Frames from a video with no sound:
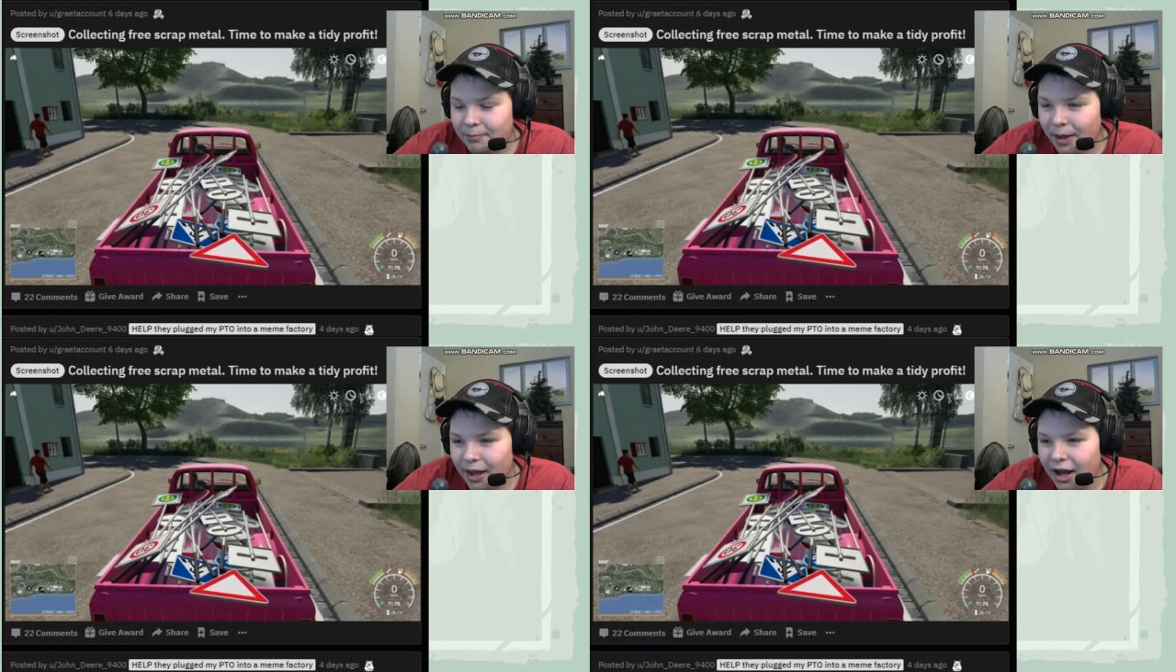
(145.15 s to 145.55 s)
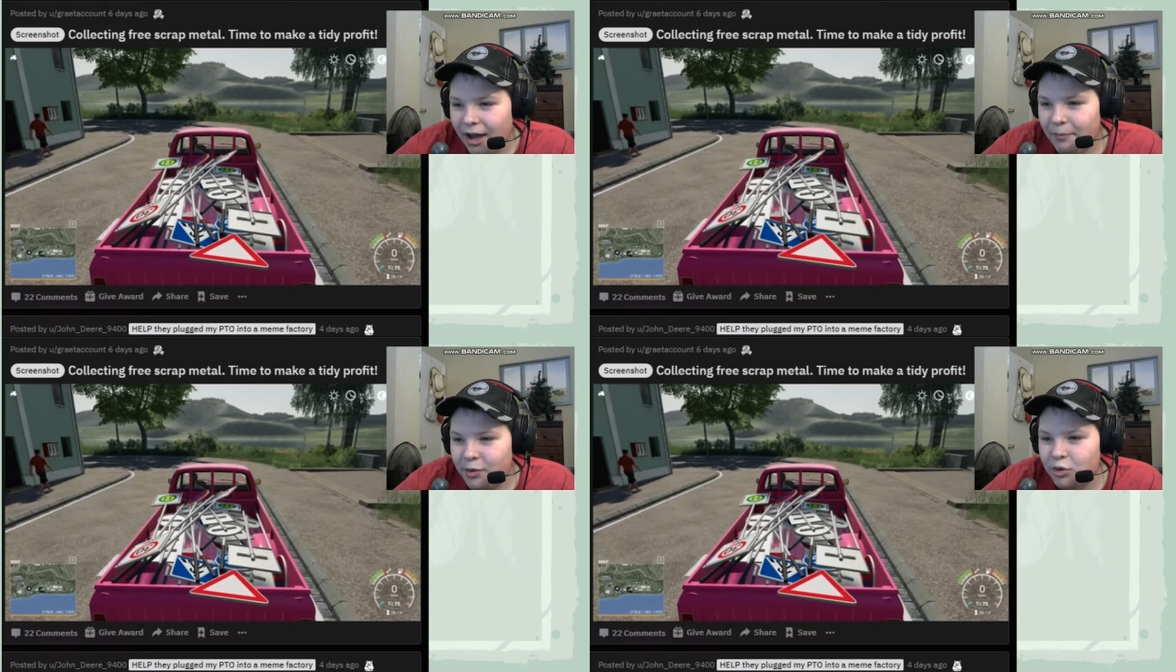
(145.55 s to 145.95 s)
But,
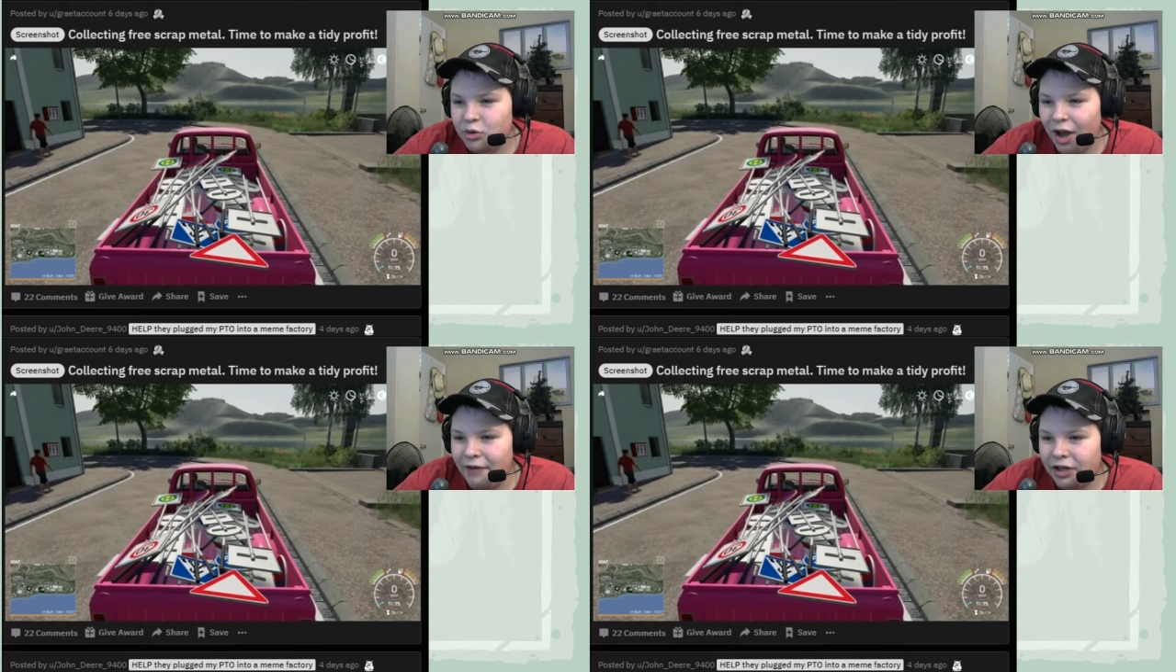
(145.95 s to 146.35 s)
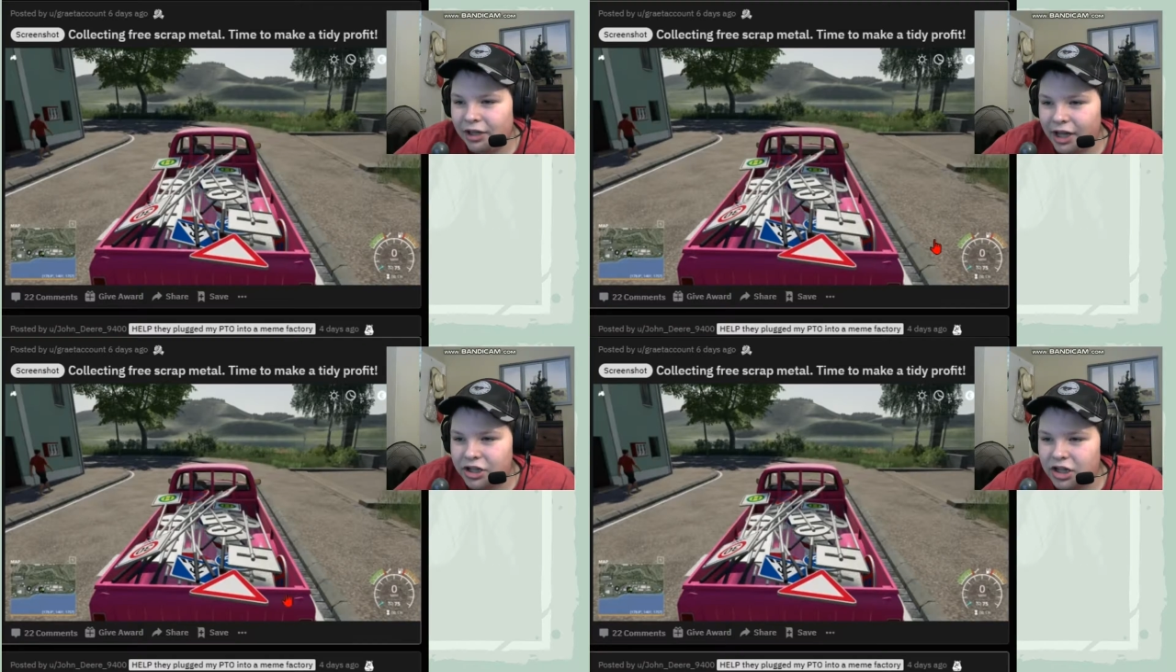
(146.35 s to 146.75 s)
you do have a
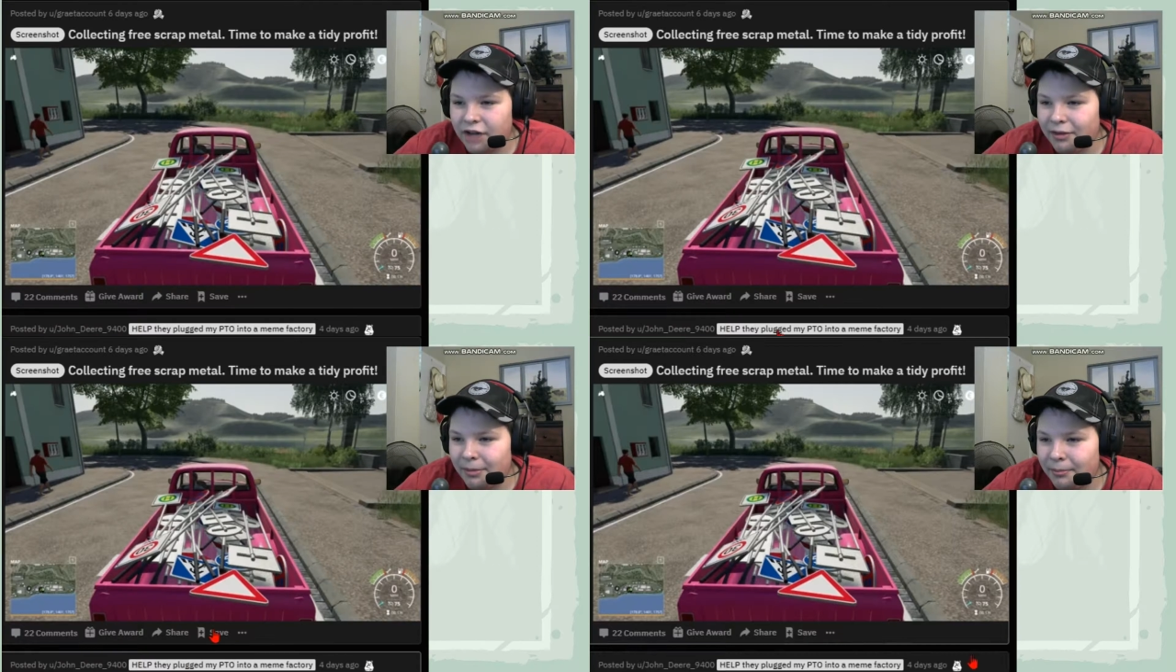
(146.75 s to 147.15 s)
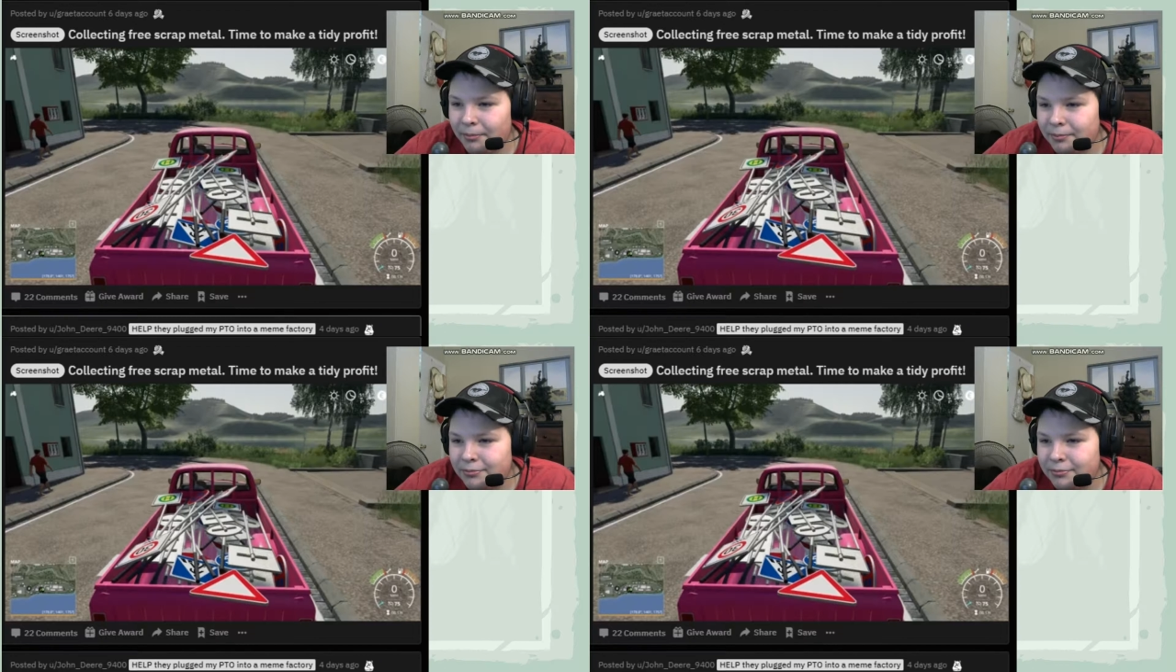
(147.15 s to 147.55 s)
collection of them.